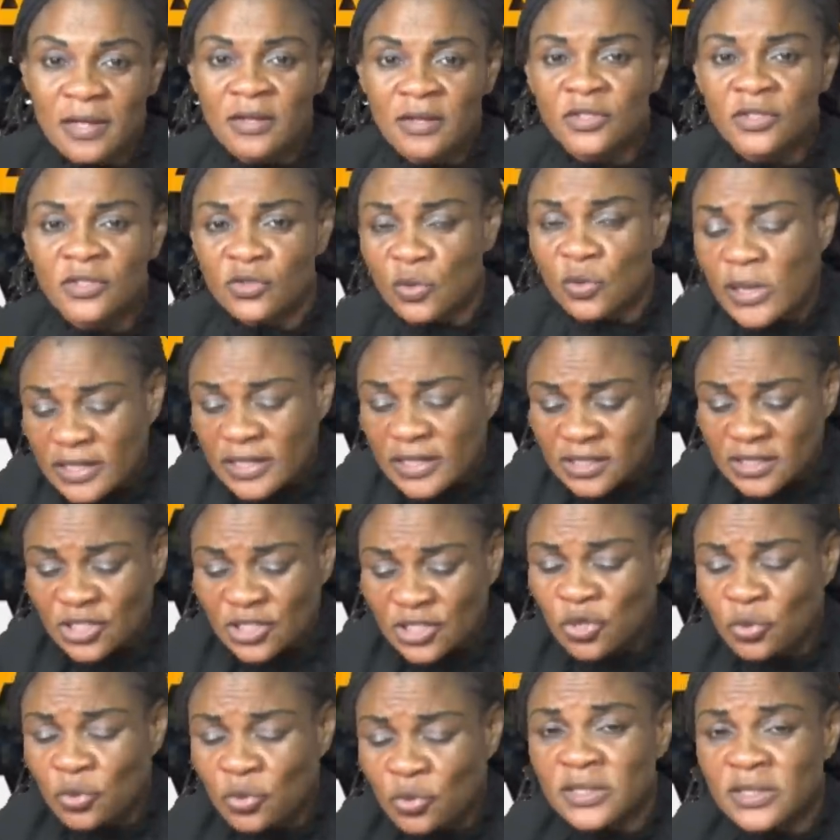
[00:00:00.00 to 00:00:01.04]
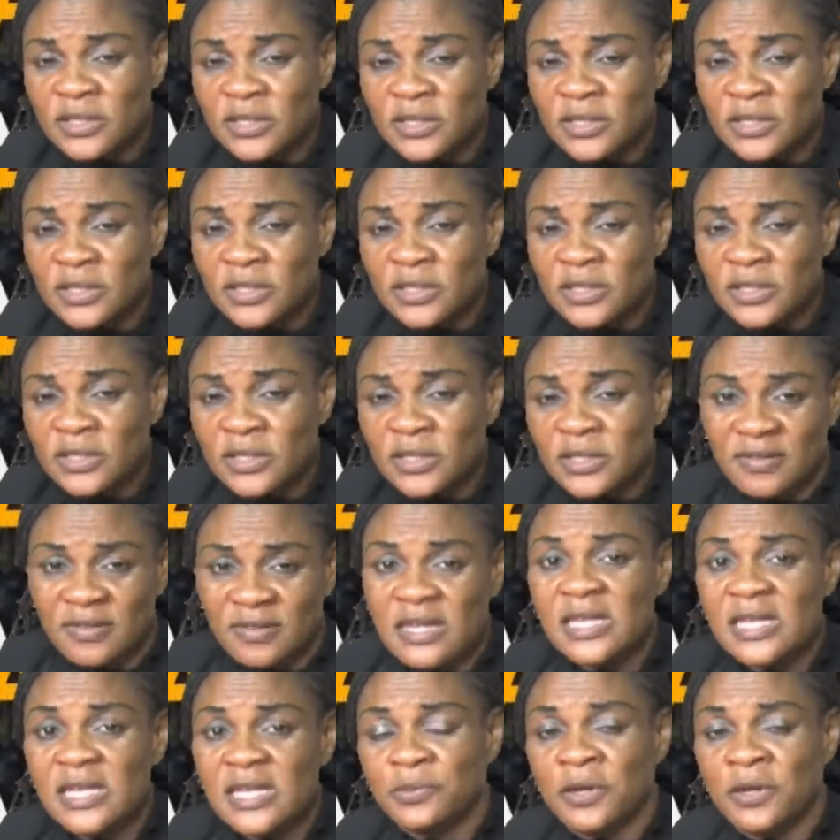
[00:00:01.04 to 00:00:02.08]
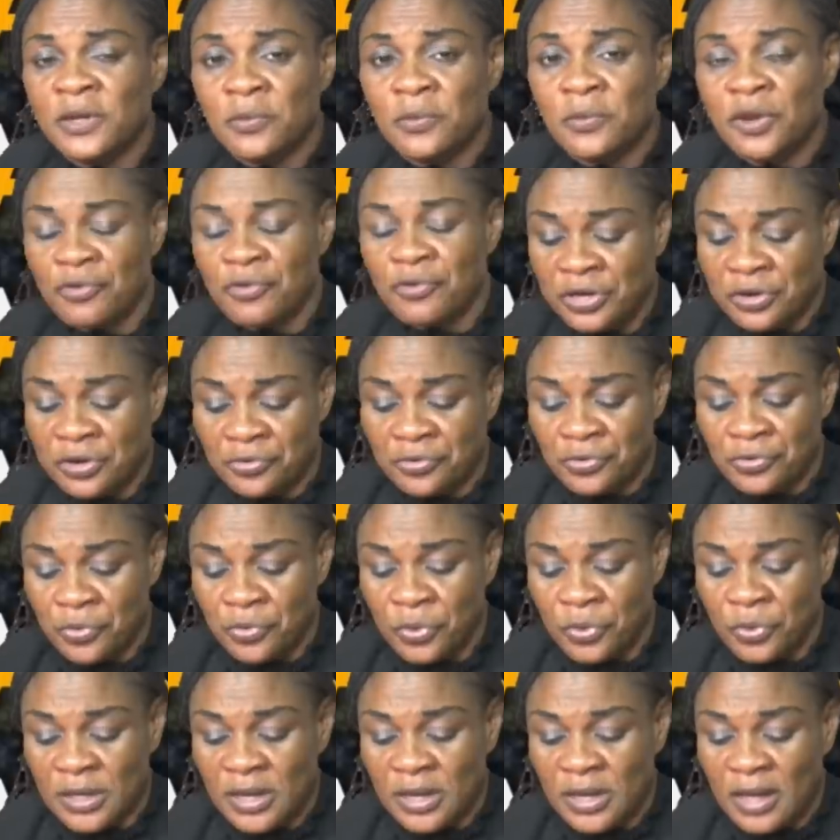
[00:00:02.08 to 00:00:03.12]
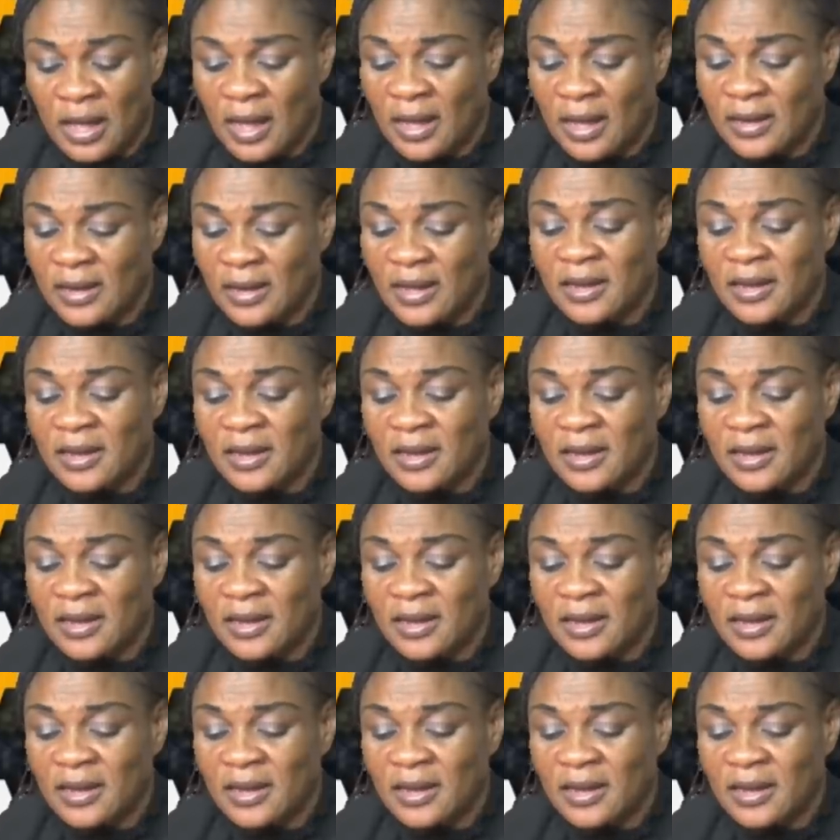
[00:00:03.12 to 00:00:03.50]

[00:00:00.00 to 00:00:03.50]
So let's use the five C's when we're on the road and,